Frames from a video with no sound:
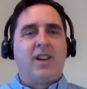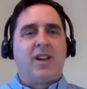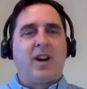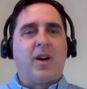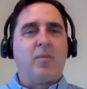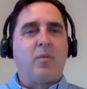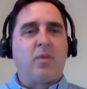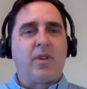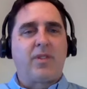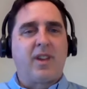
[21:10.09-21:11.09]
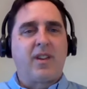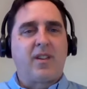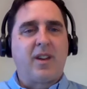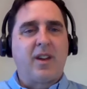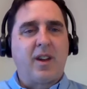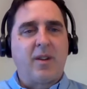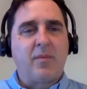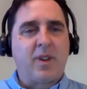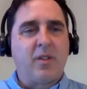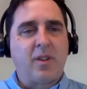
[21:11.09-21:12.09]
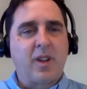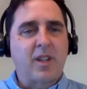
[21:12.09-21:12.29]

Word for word: um, with the um, you know